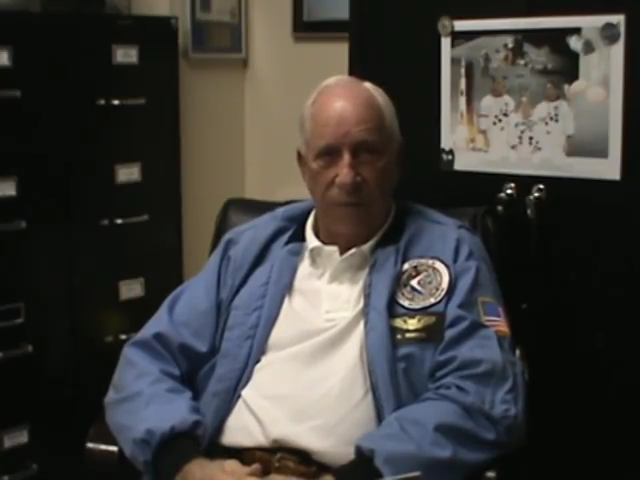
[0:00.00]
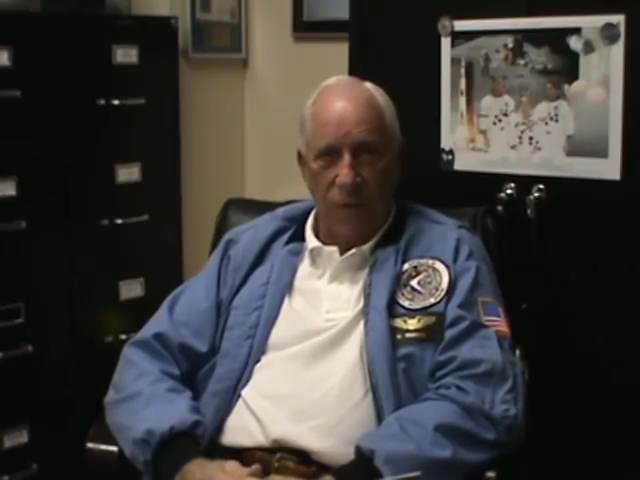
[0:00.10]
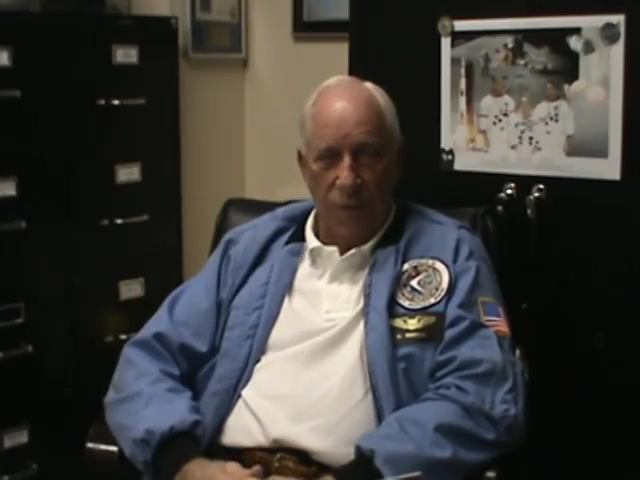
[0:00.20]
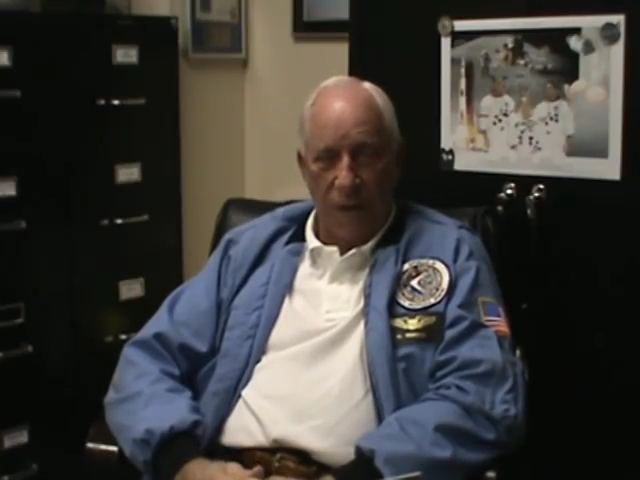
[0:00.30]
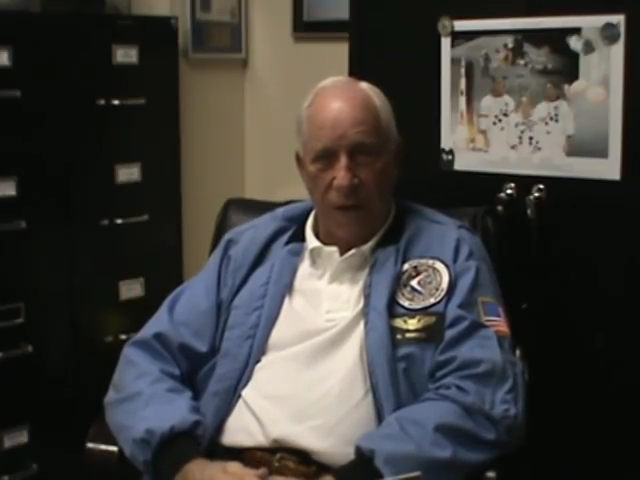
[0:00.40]

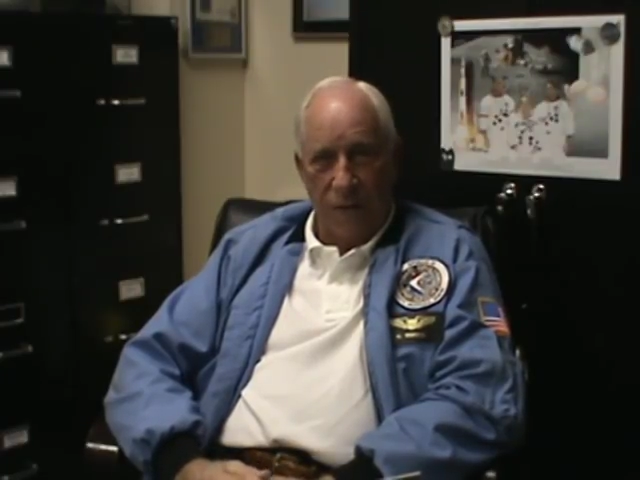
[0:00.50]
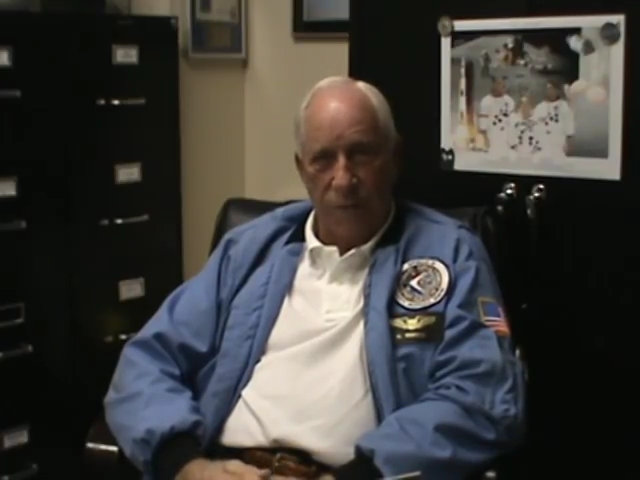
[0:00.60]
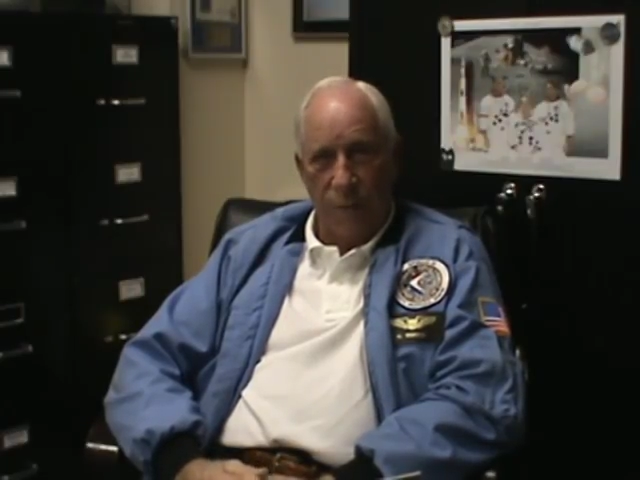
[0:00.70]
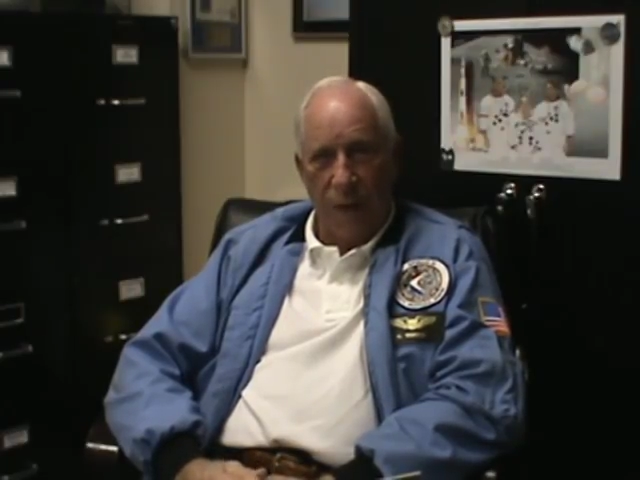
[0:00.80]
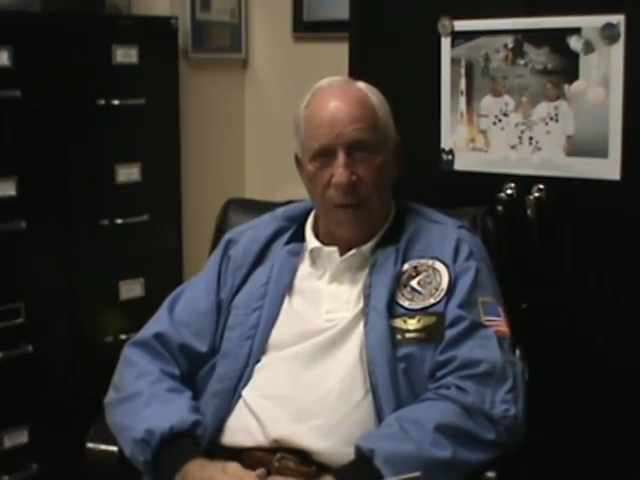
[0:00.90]
took that as
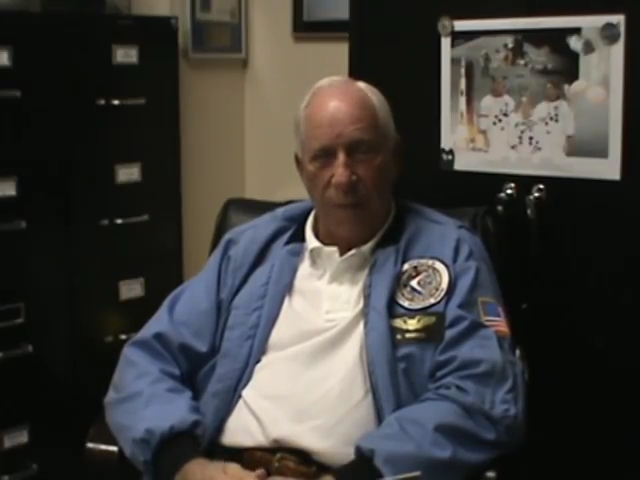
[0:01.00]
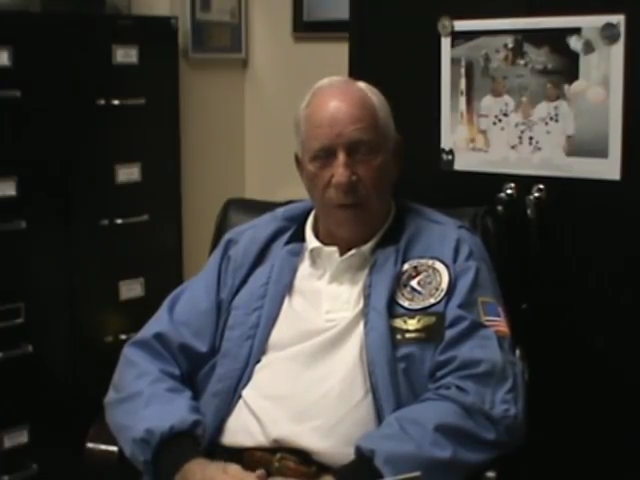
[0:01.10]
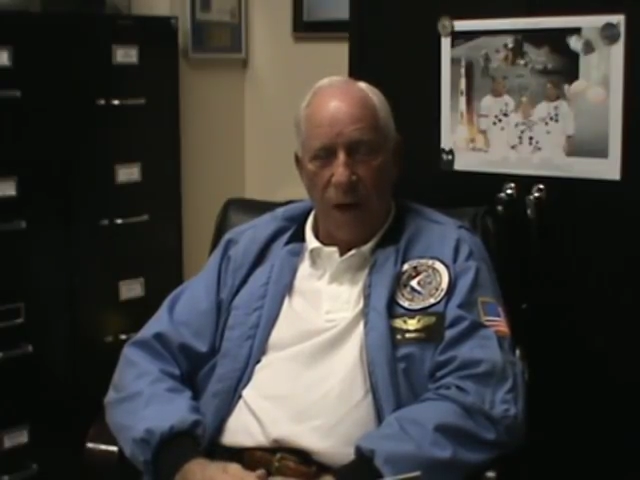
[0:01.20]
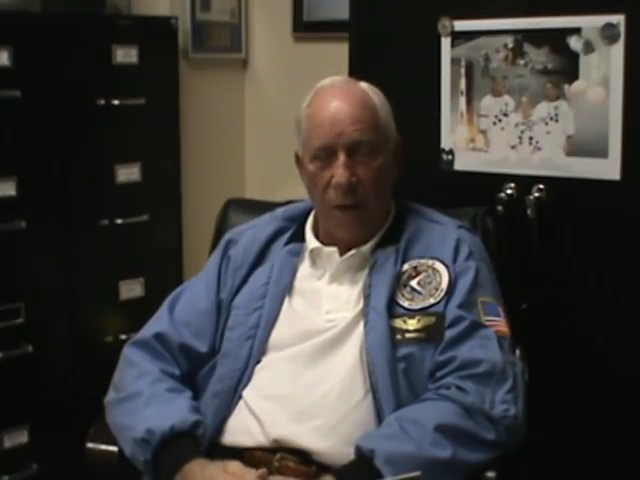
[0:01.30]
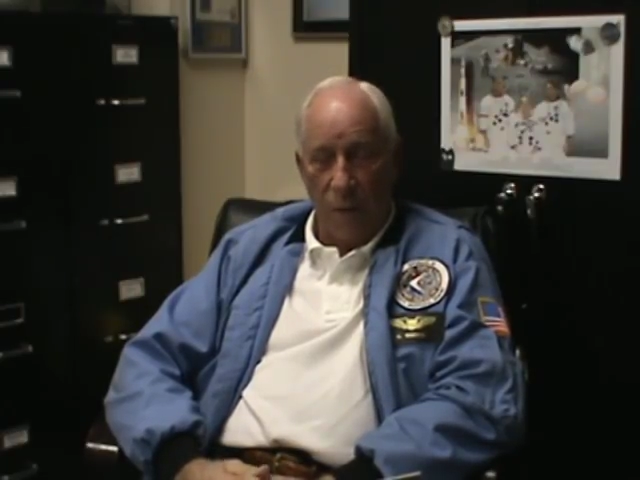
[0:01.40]
the
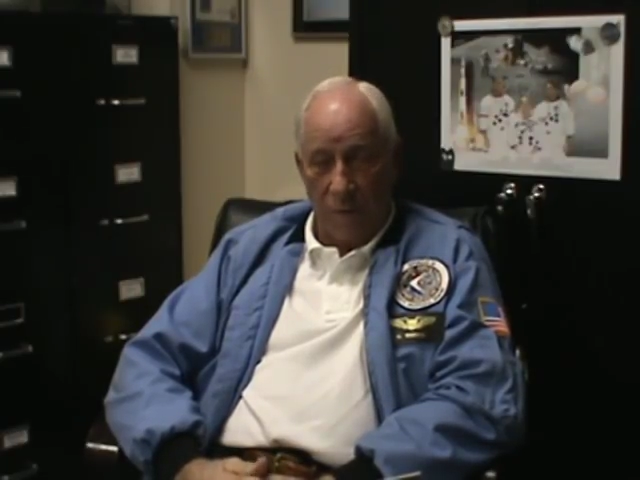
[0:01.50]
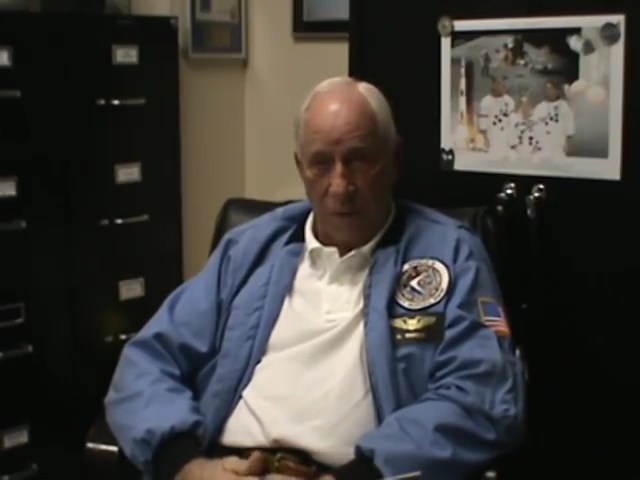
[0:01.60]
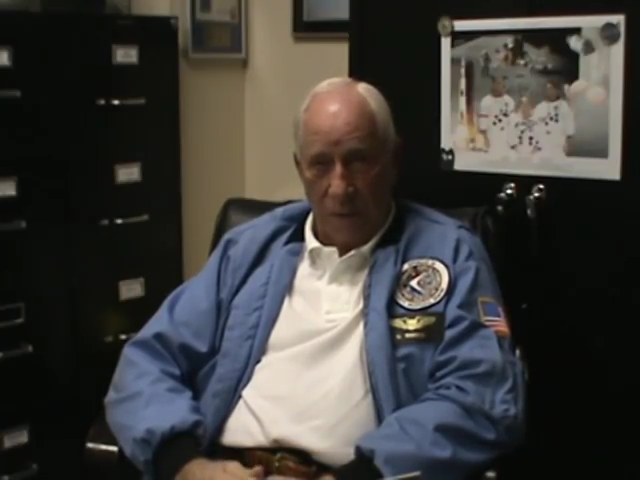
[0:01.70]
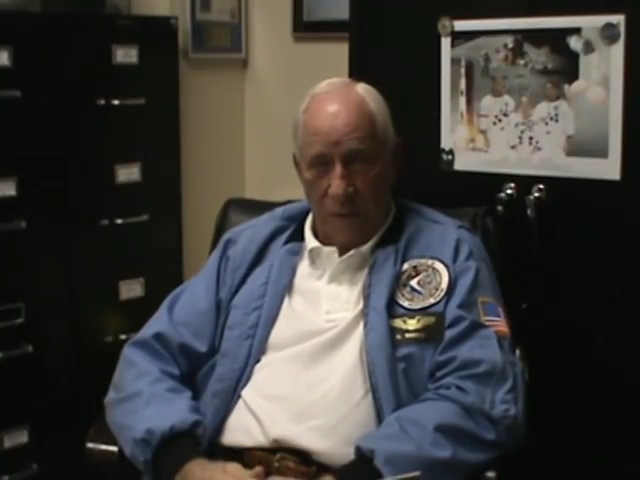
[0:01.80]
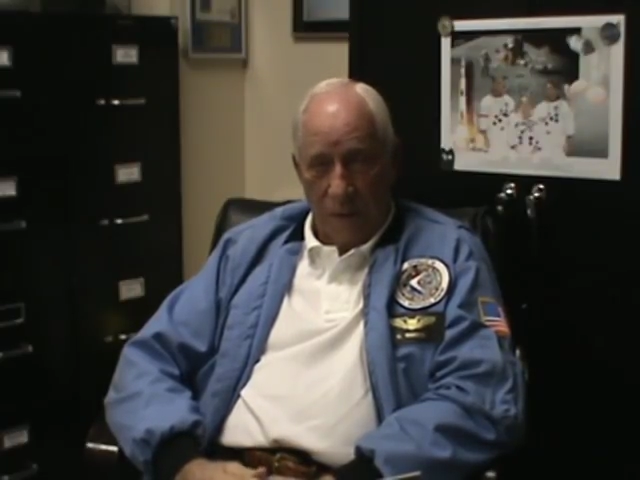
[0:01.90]
Bible. However,